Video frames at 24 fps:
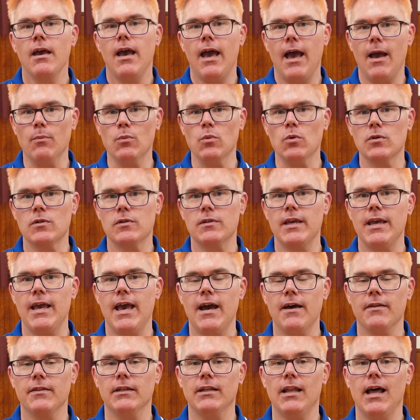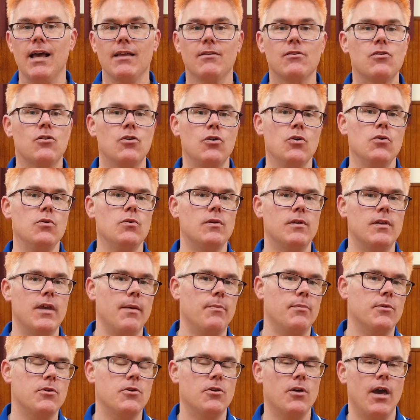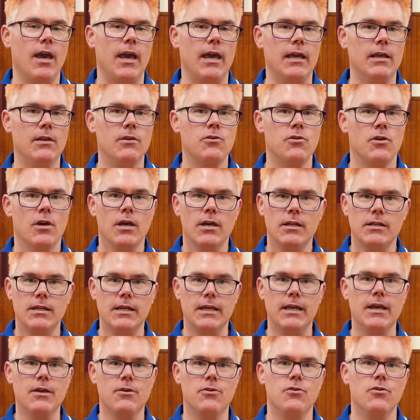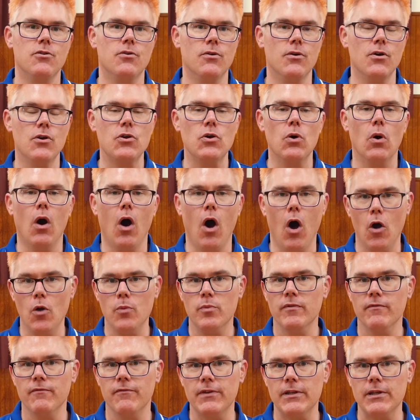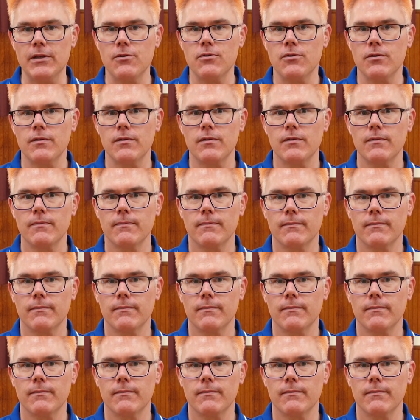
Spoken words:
and we'll see how the last two steps change to get you your open finishes.